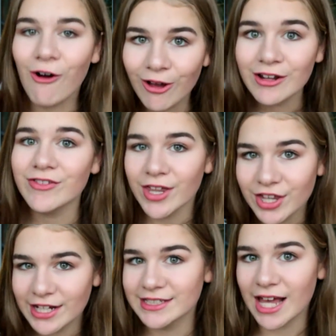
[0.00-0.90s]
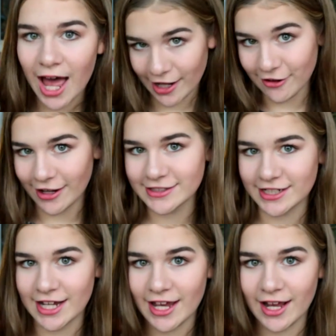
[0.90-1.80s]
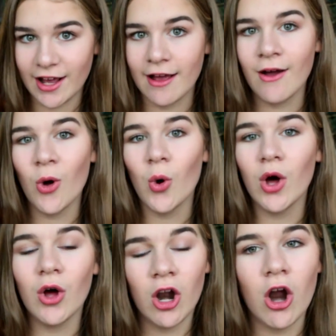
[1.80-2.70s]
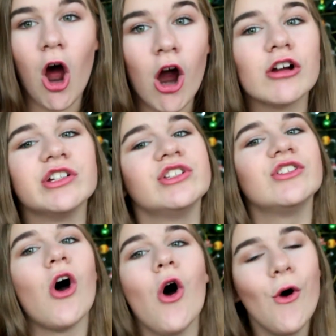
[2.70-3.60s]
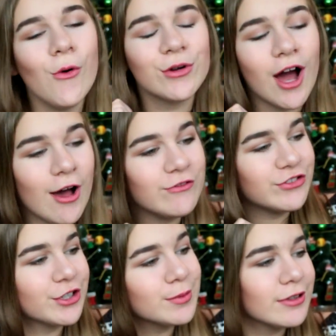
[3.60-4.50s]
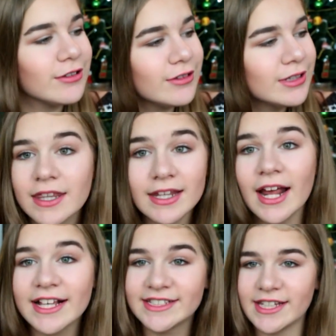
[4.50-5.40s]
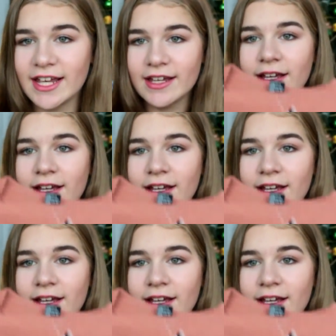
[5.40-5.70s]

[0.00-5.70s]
all of the things I got today are so comfortable. The next thing,